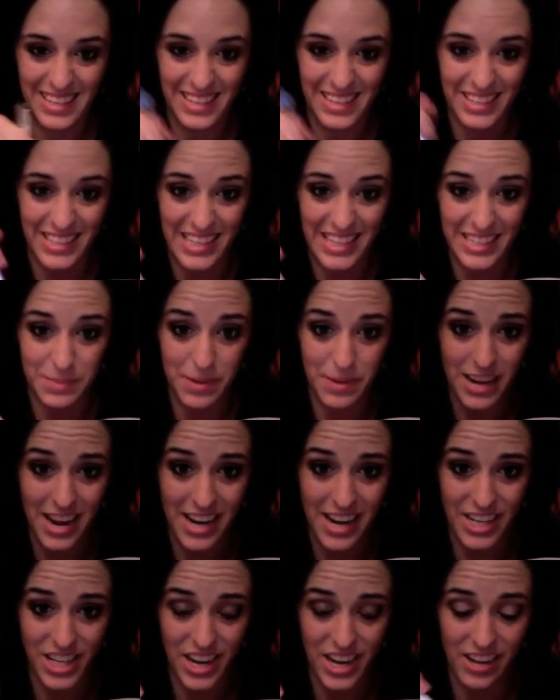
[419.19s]
That's my
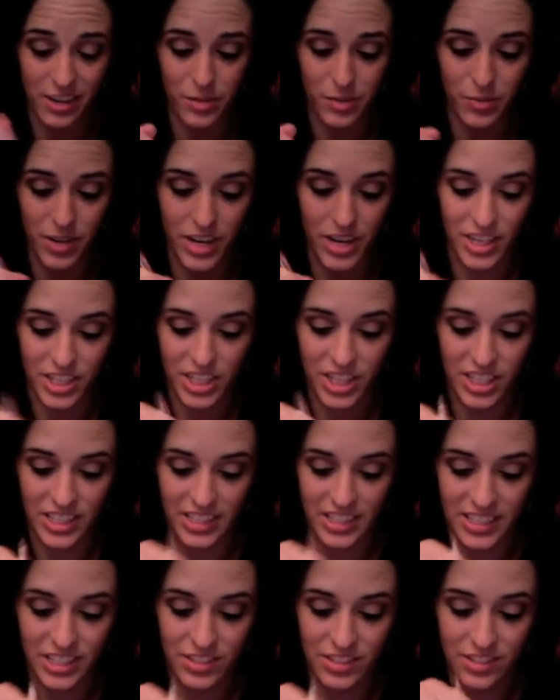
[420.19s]
eyeshadow brush.
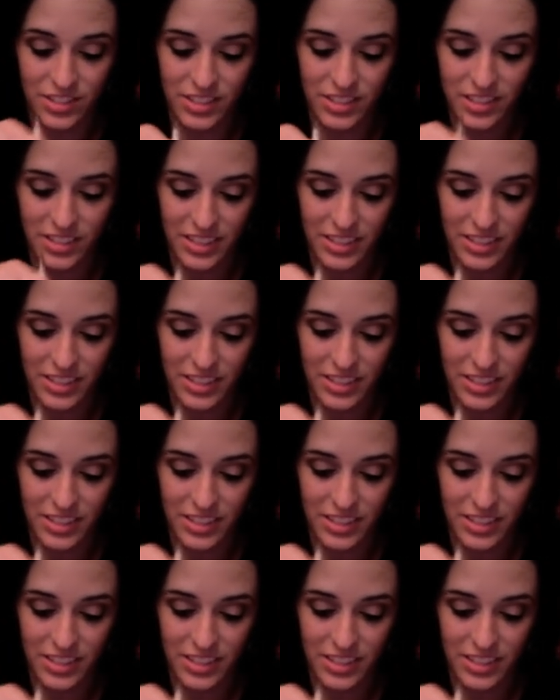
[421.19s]
This is